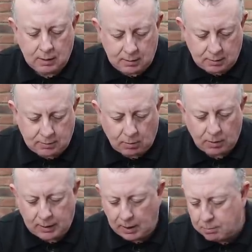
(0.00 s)
just so
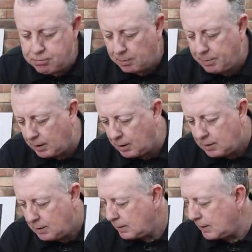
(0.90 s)
I get a proper
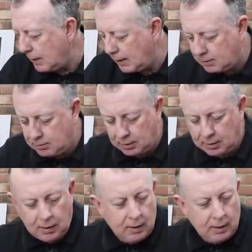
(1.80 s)
connection.